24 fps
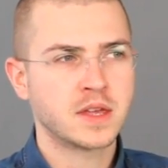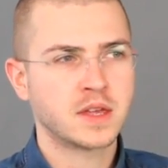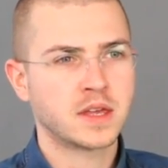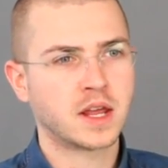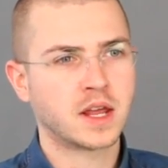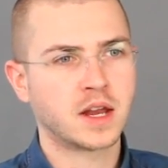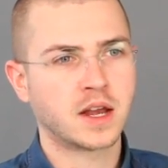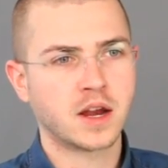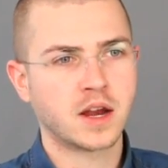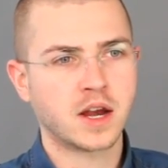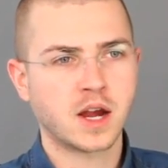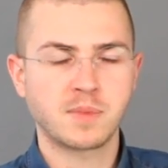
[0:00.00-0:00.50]

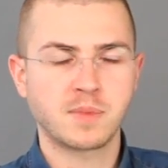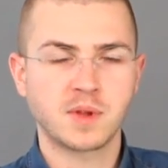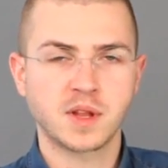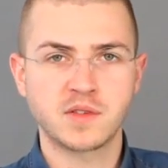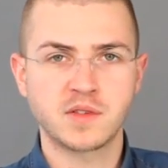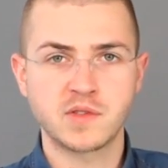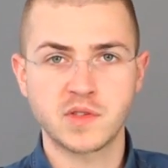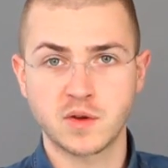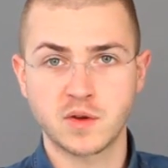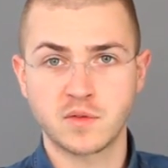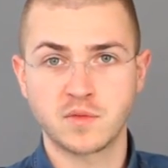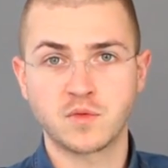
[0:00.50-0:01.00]
and a couple
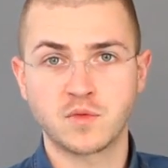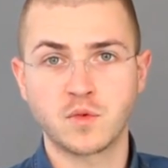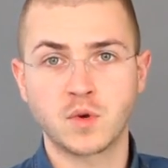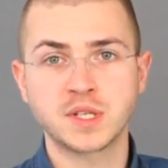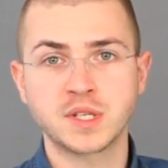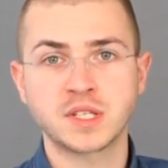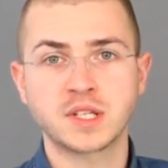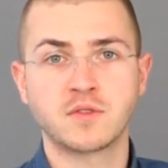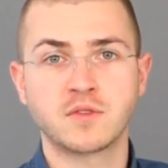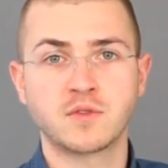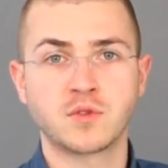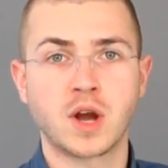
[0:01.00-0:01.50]
other
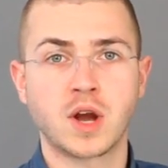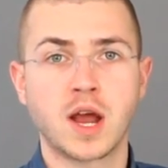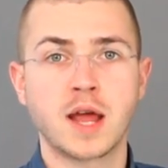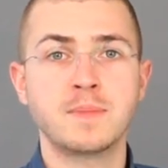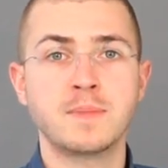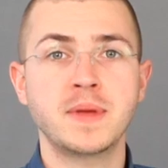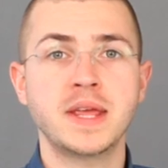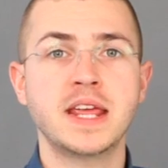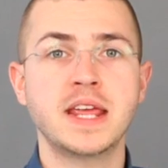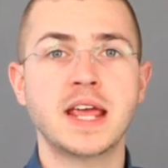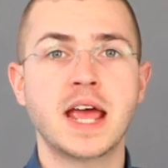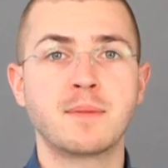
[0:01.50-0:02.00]
voice over
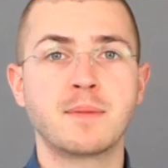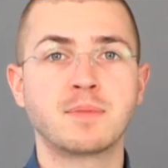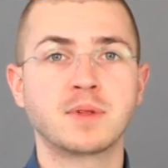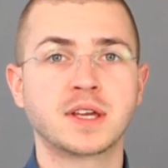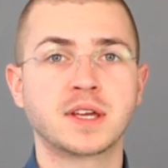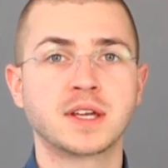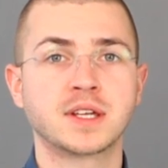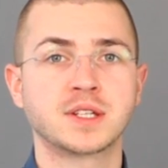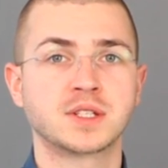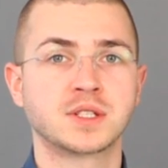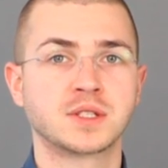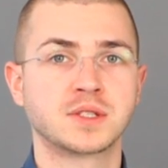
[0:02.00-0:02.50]
IP
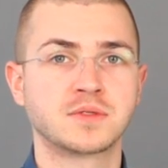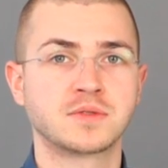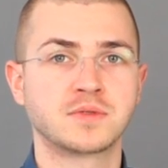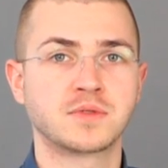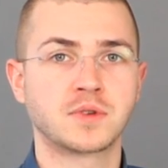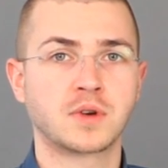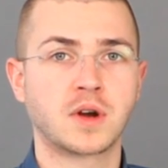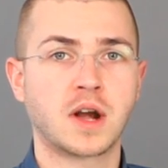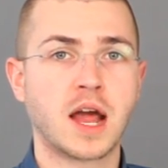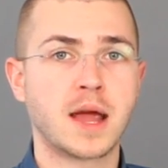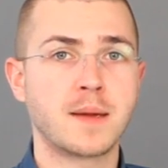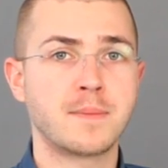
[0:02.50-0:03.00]
applications
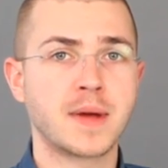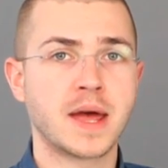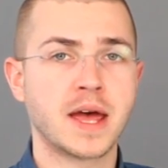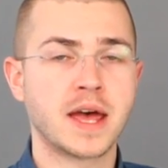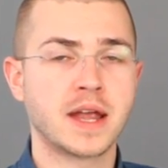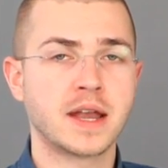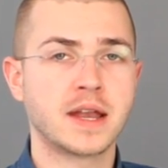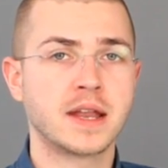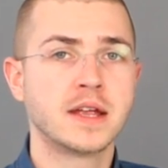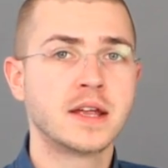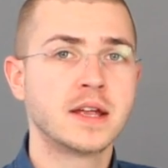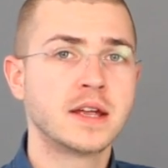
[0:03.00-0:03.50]
for
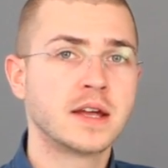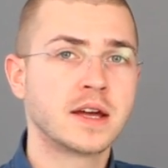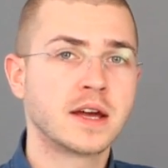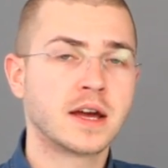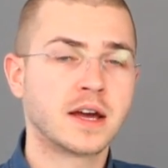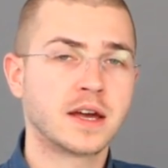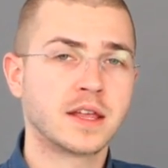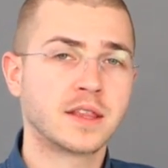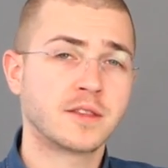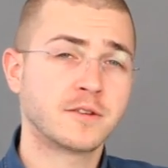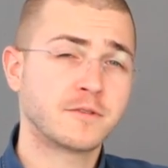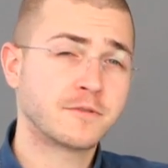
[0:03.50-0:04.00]
iPad,
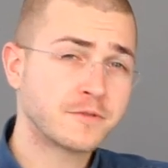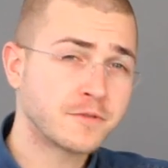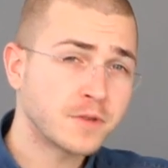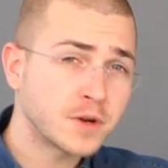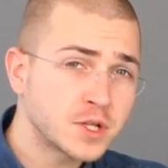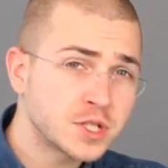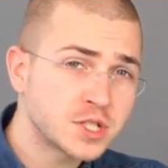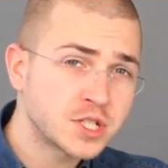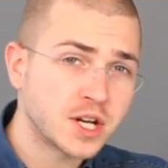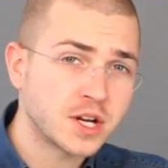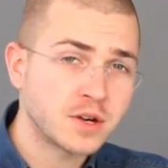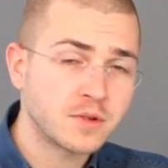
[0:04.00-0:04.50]
uh, the
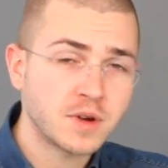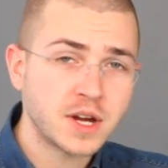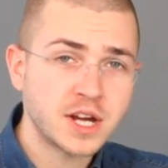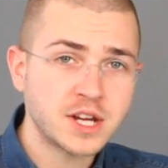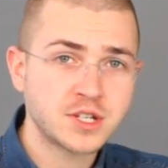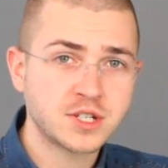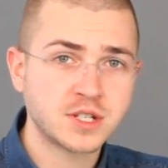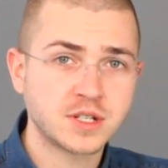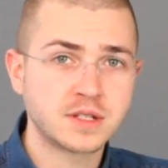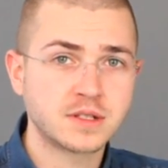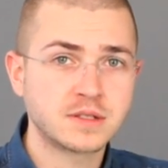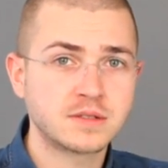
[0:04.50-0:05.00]
first
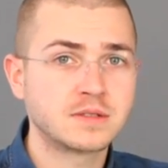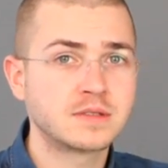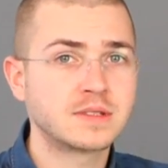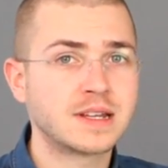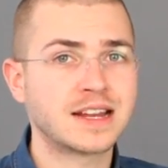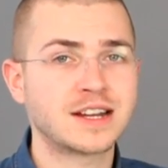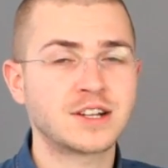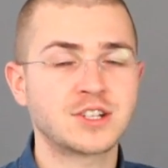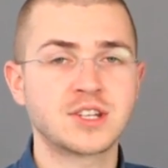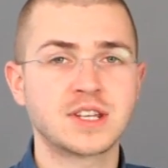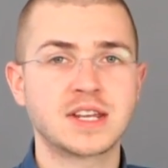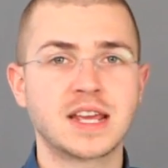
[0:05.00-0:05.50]
generation
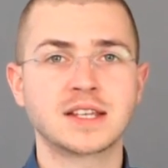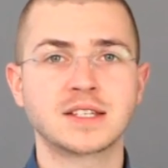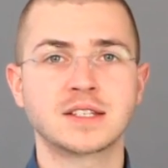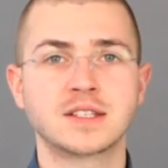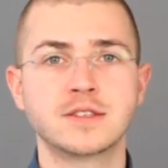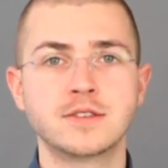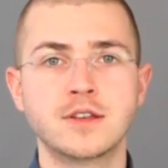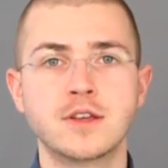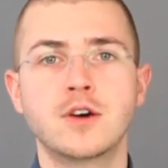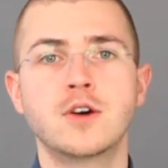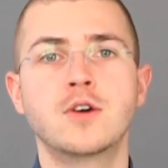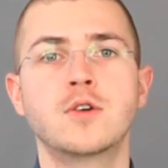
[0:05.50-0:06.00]
actually has
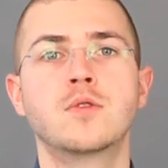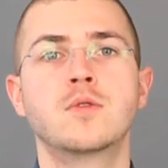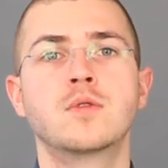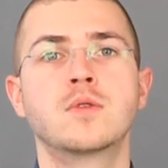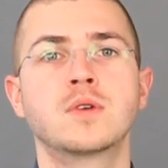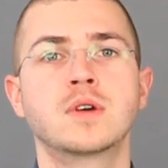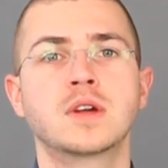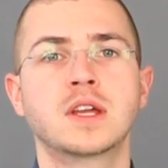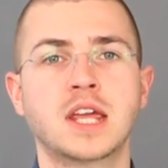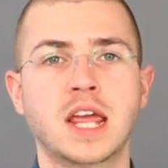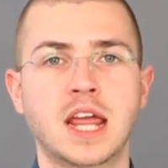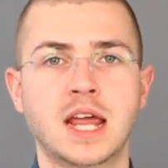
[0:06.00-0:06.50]
no
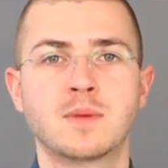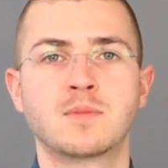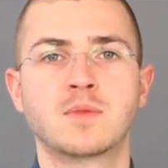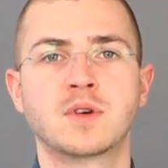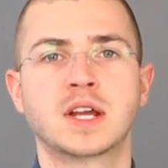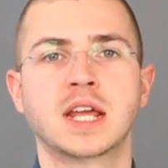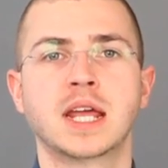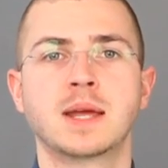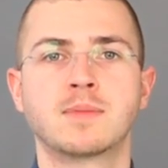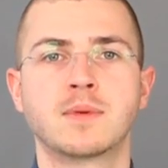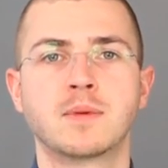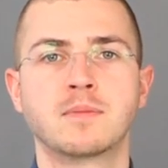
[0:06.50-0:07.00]
camera
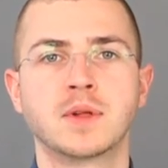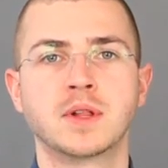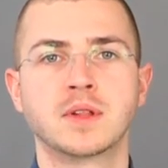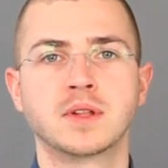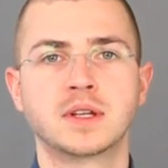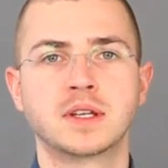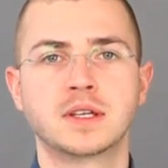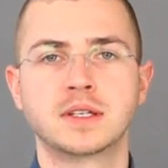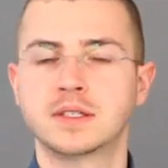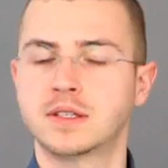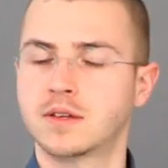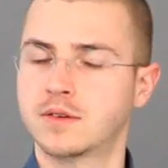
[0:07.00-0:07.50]

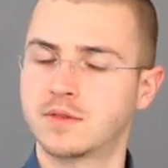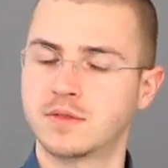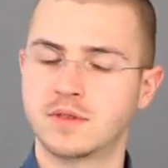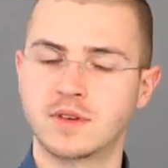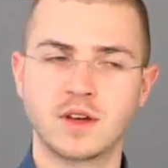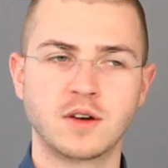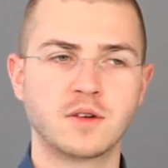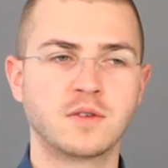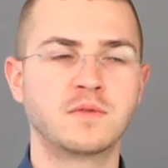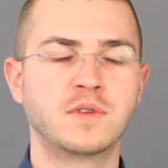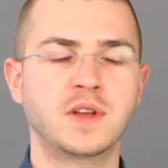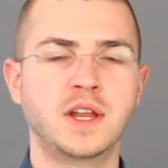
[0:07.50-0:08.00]
capability, so
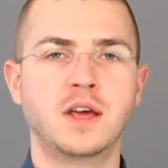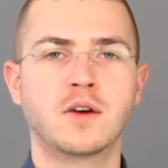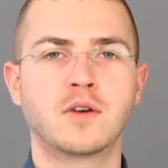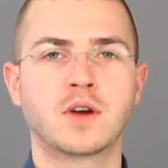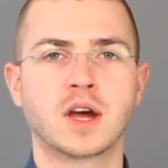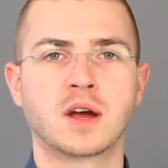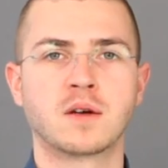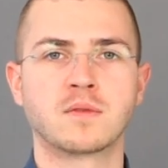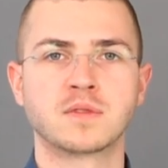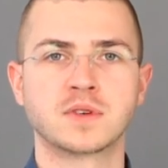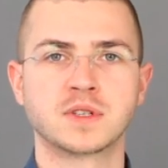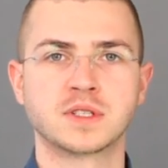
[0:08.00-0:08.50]
no video
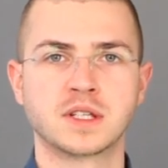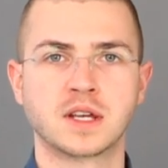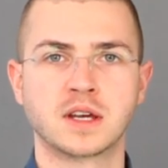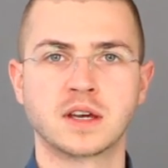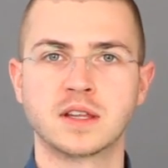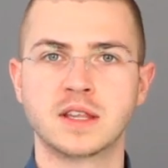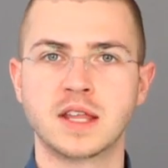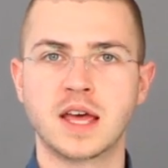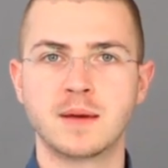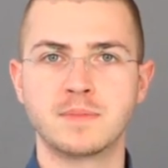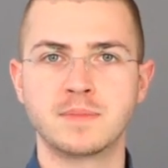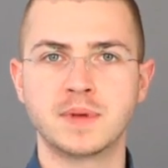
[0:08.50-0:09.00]
conferencing on
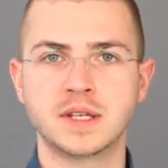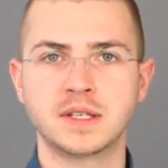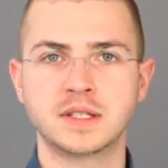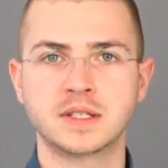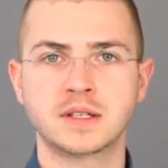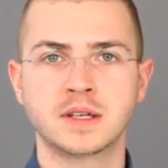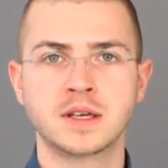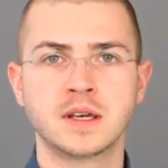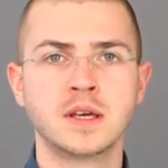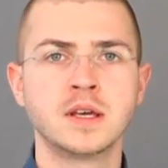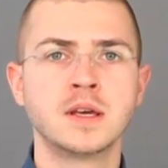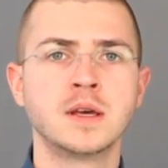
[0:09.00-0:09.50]
that beast.
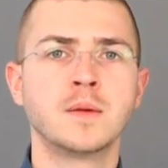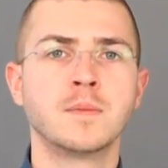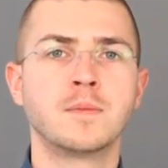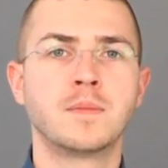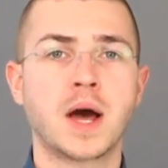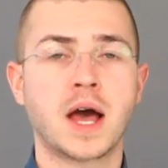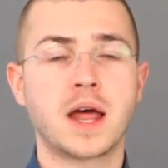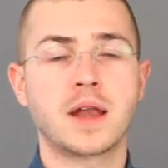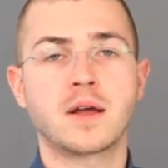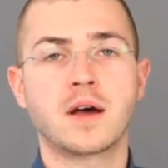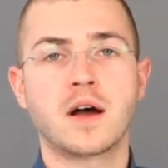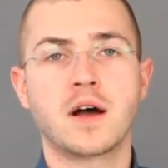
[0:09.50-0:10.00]

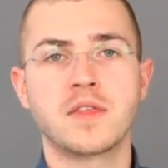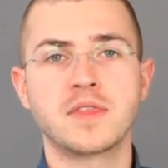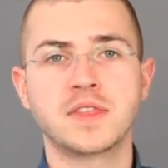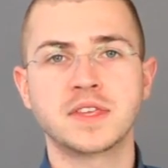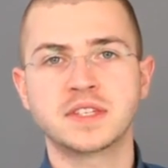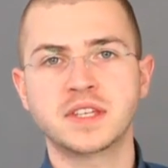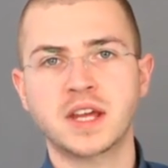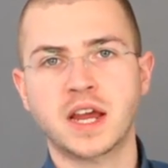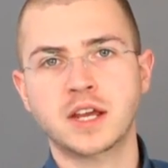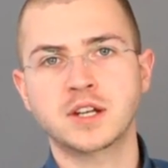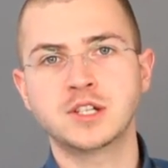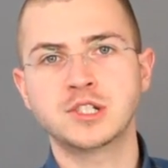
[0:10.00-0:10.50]
But on the
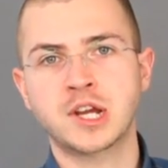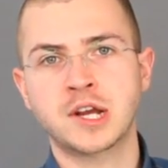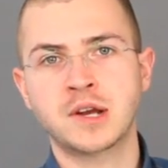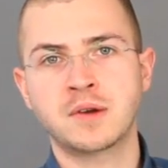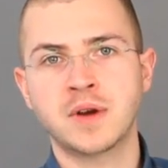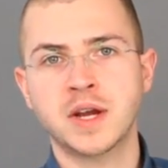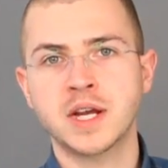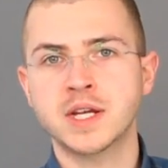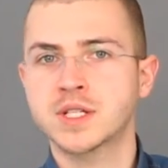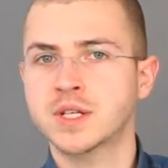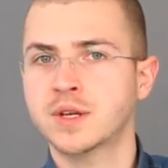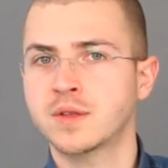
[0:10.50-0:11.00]
second
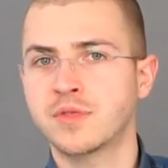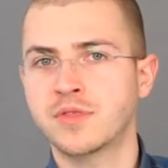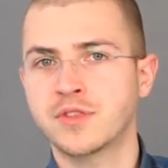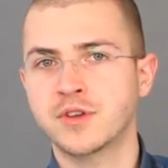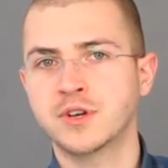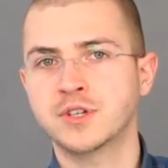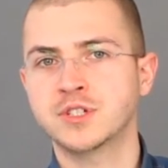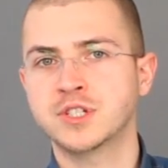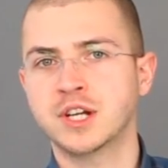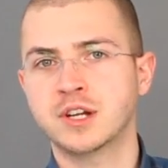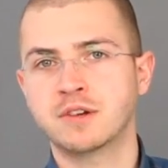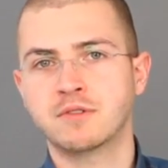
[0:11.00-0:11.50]
generation,
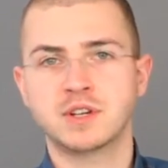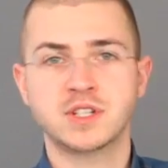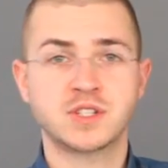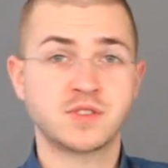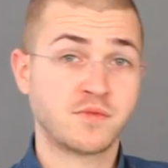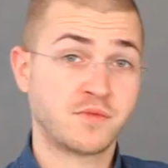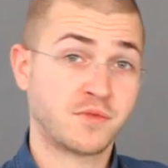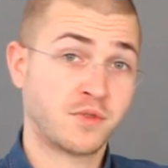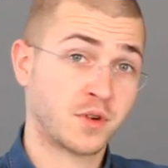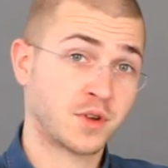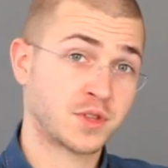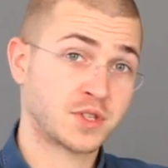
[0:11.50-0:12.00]
third generation,
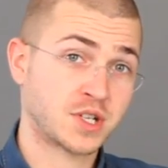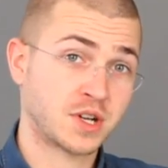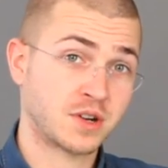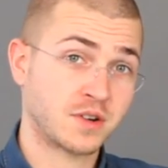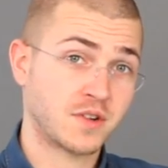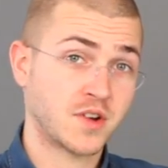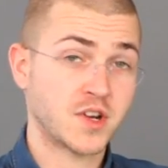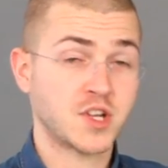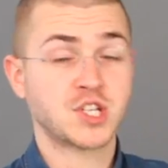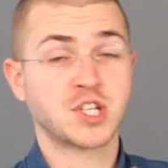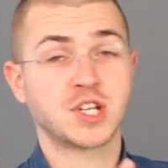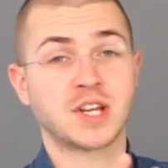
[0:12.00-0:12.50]
fourth
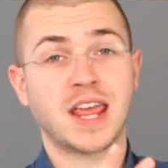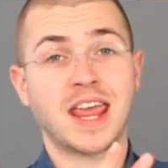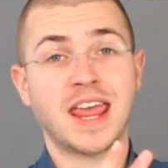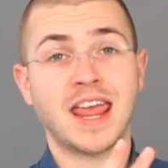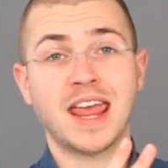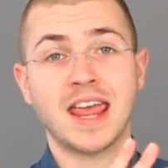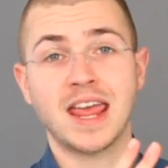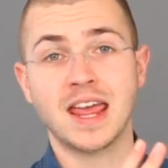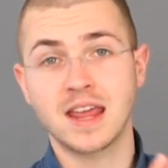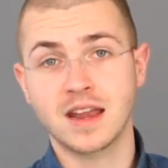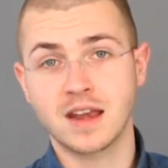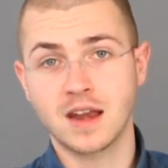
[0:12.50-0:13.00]
generation,
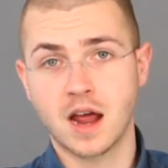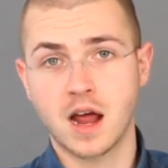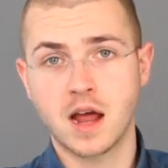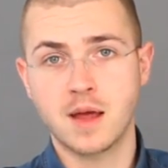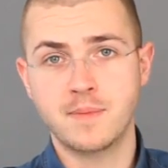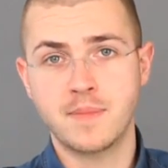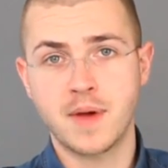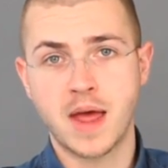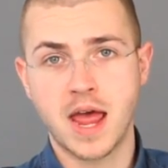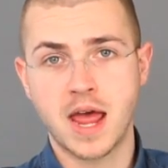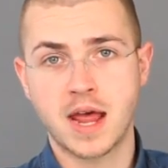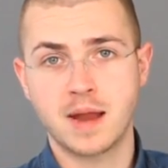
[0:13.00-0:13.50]
and
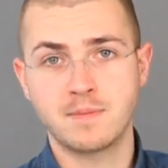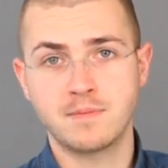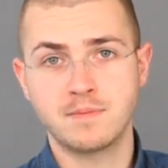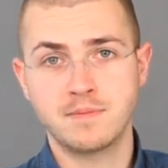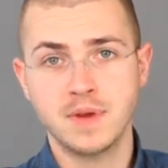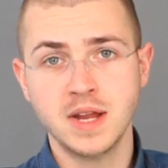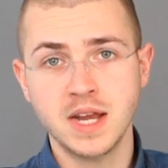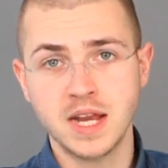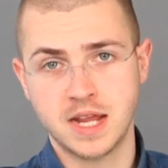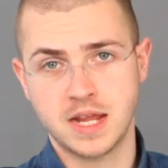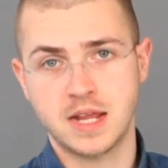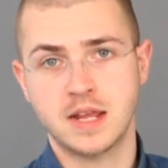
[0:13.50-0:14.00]
iPad
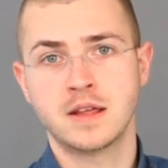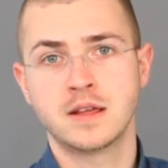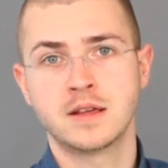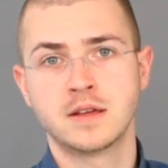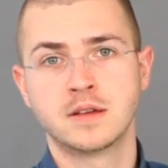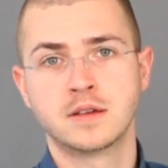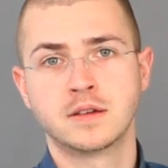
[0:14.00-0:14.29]
mini,